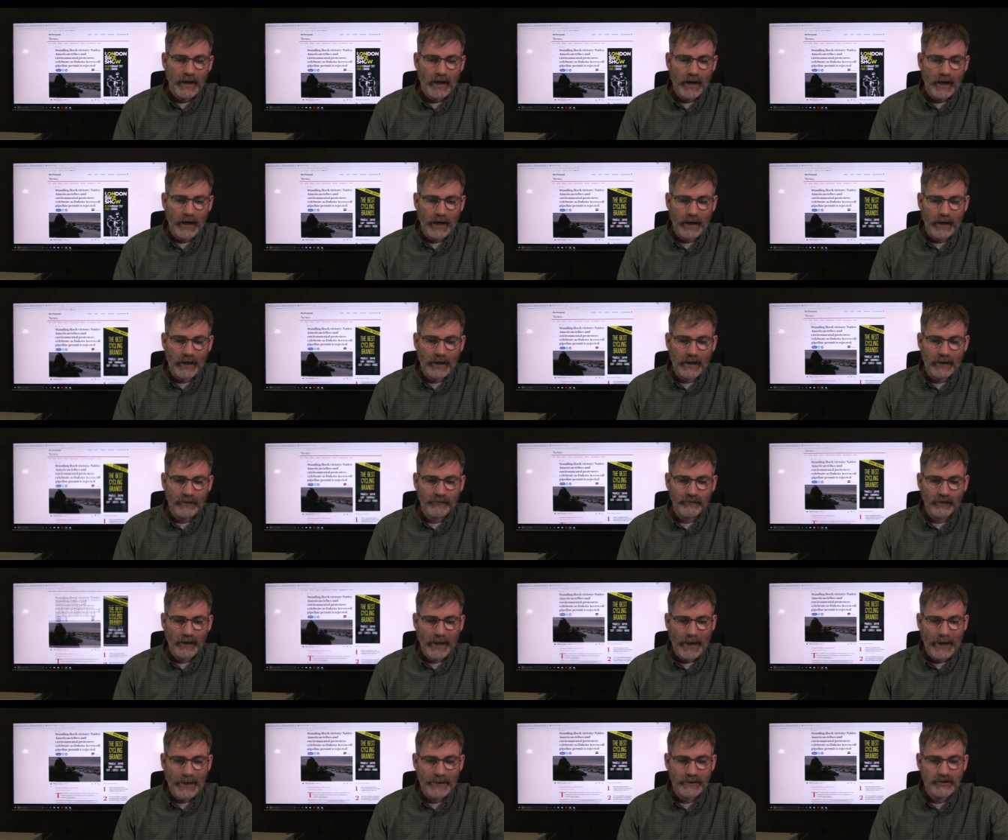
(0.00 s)
uh, of
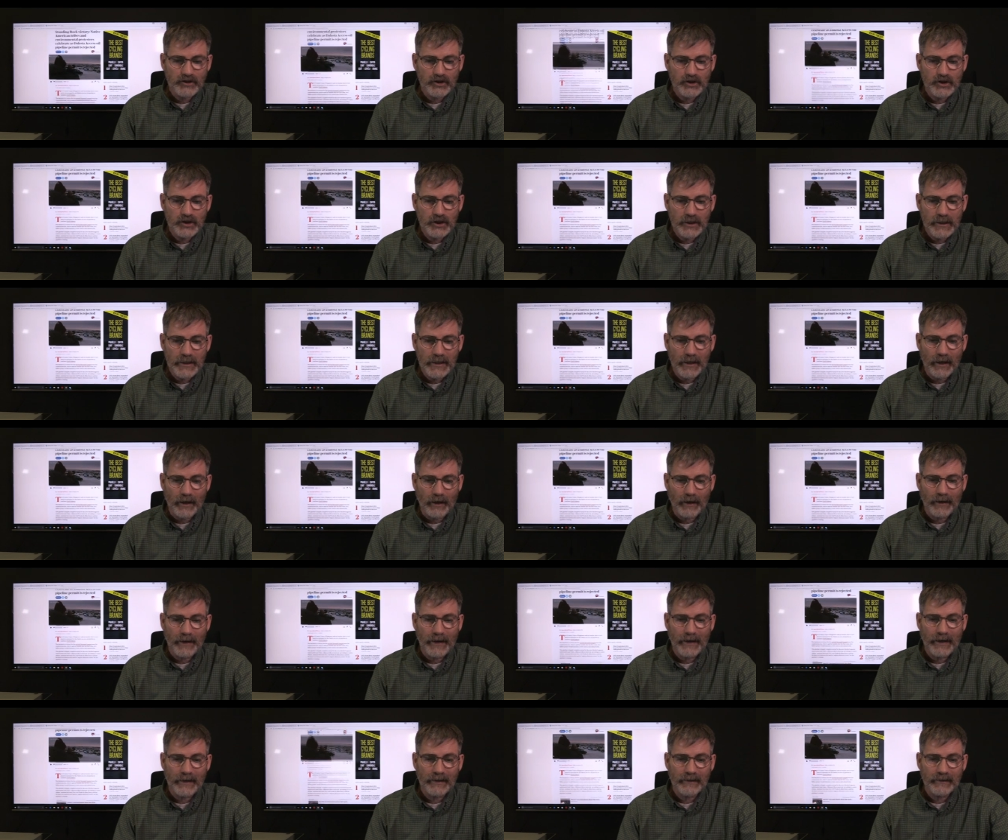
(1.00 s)
last year.
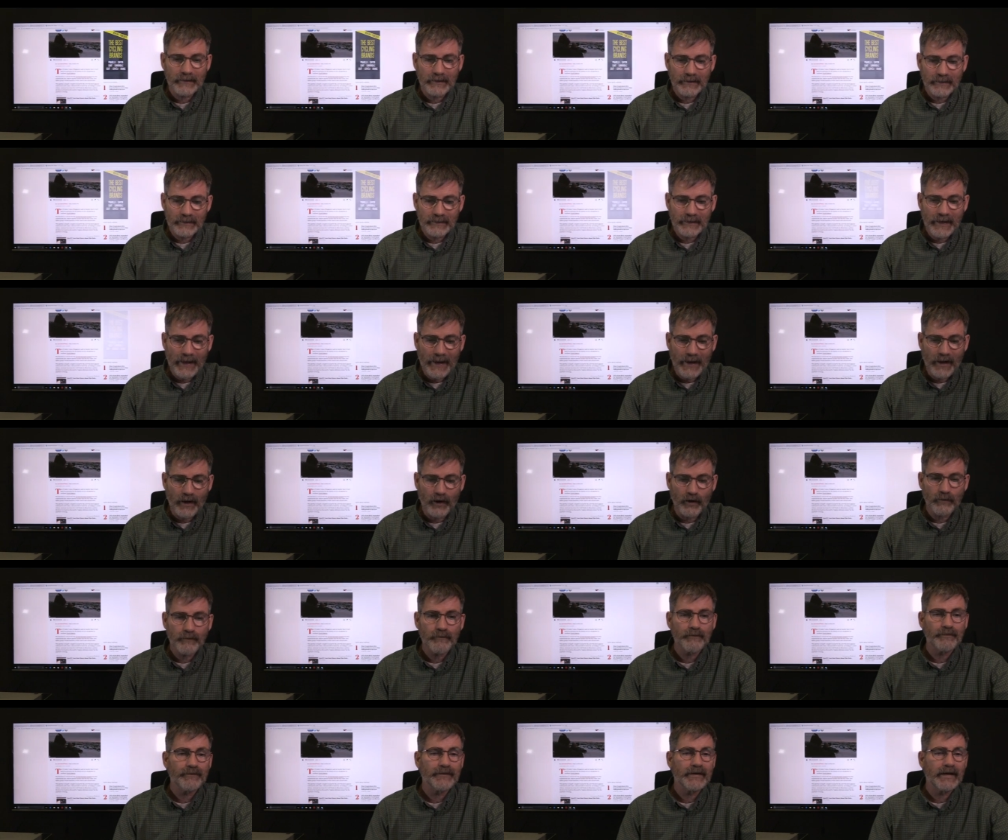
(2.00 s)
And
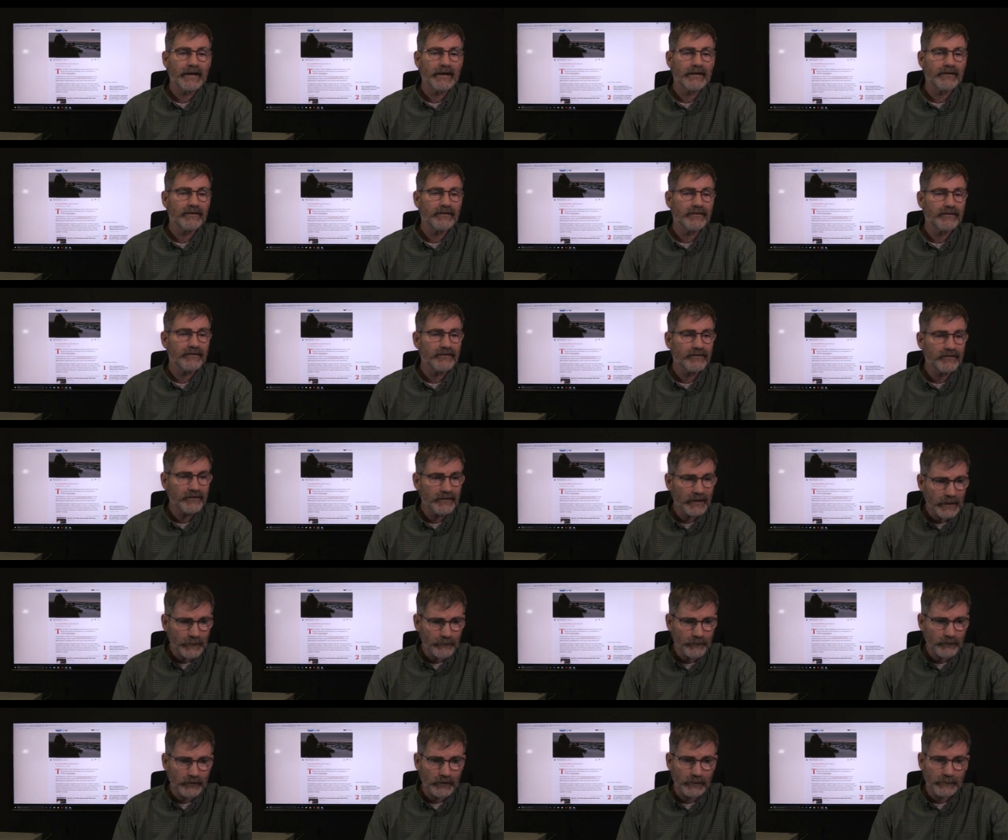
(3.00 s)
now it
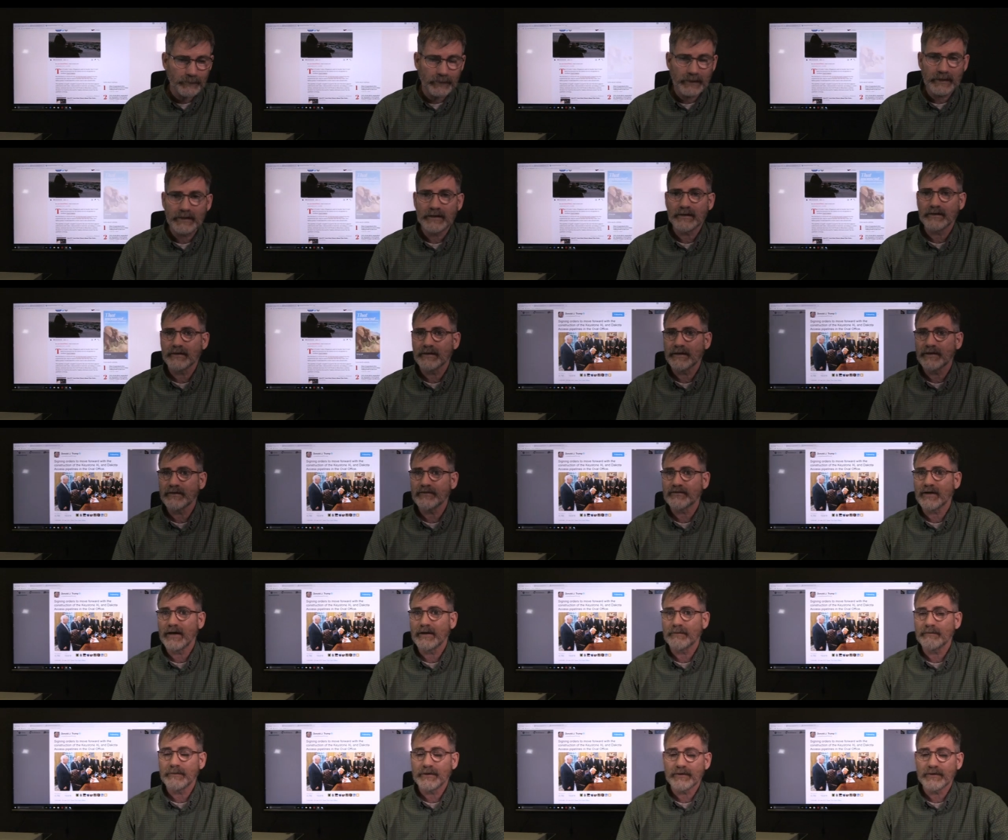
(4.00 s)
seems to be, unless I'm